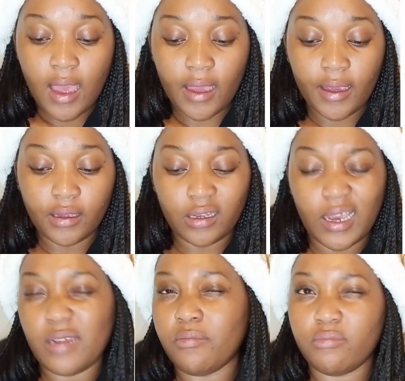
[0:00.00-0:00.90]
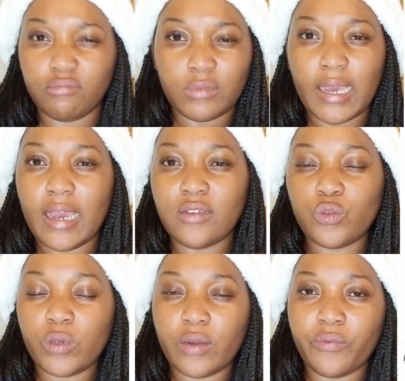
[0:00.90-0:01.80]
And
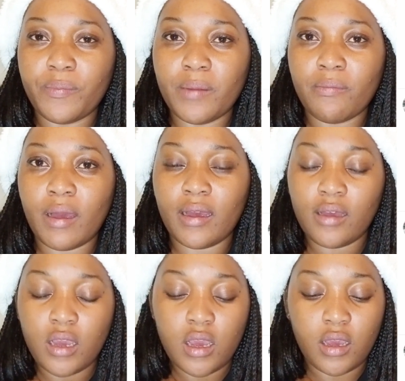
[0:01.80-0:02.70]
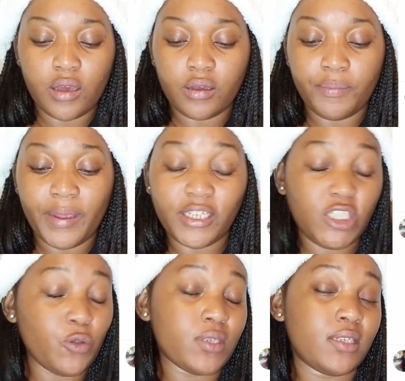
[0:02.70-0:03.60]
as we can remember,
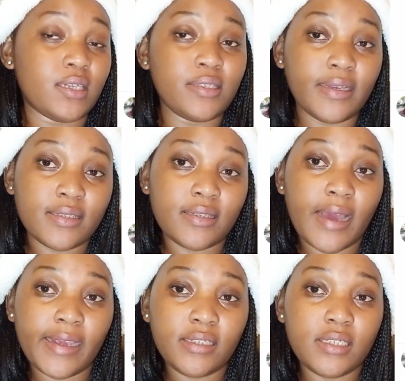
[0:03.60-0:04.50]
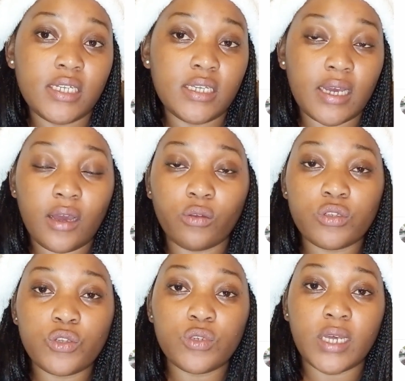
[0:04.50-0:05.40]
MacG was just a side nigga
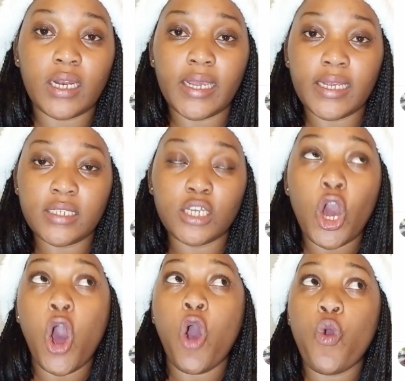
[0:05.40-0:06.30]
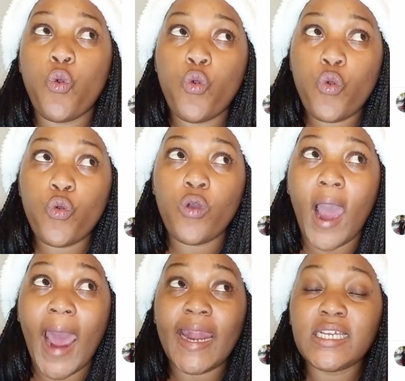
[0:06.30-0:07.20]
to Naledi who
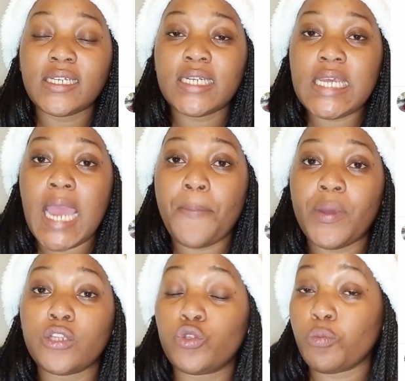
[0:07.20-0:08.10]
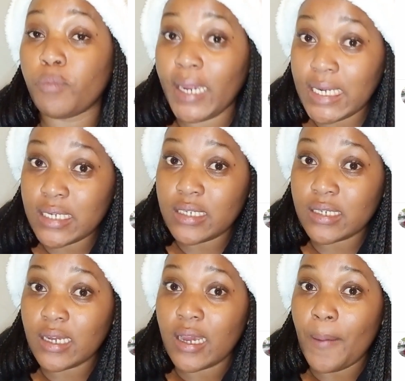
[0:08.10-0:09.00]
allegedly happened to
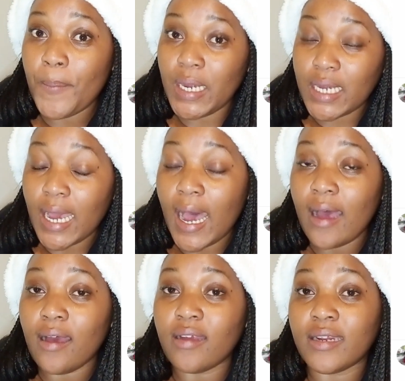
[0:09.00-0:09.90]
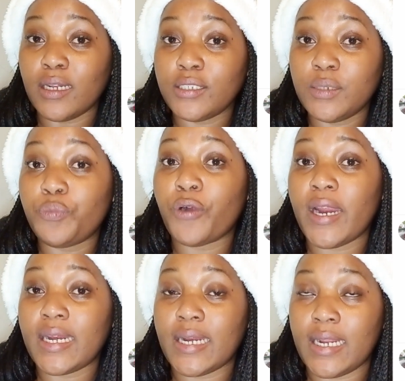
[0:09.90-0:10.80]
make Naledi
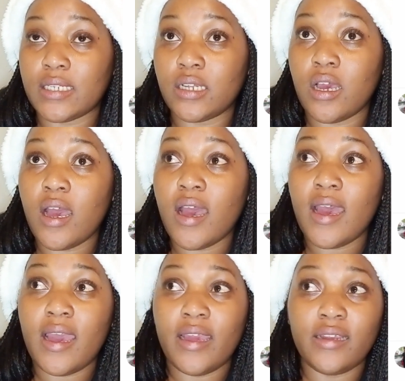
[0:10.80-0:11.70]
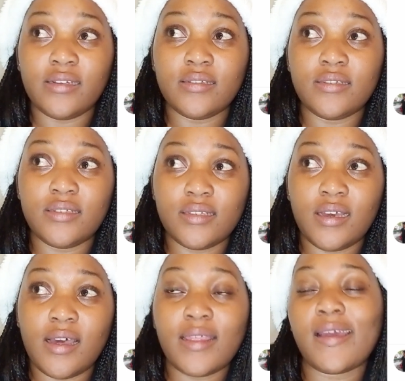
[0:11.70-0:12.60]
pregnant. And
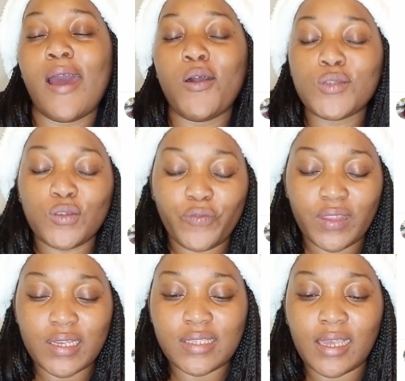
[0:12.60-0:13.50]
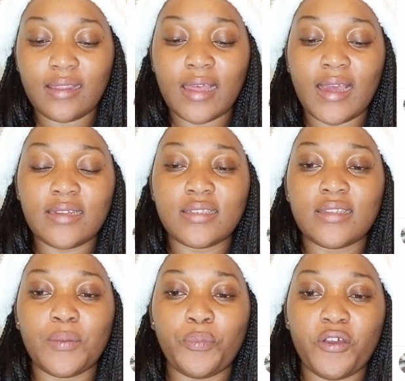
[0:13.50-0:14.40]
The guy also further say that
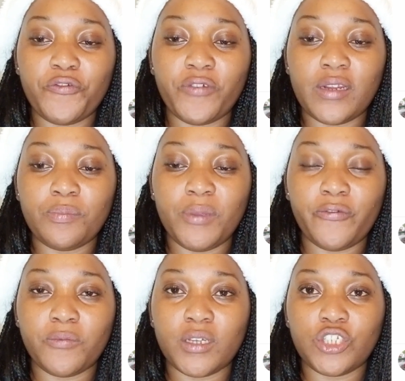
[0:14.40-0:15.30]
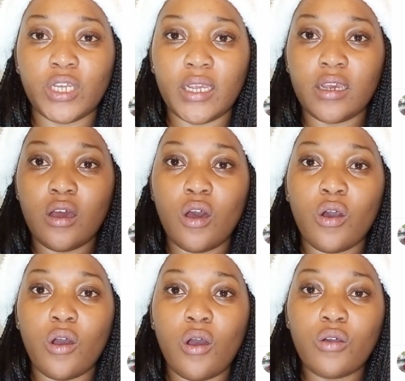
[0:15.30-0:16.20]
the boyfriend before MacG
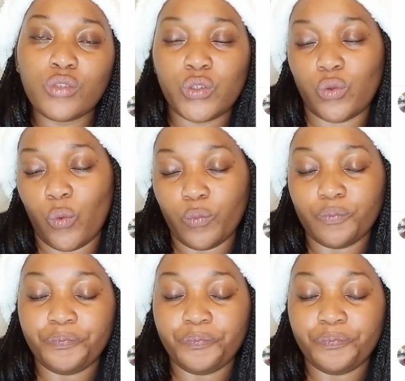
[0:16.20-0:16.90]
also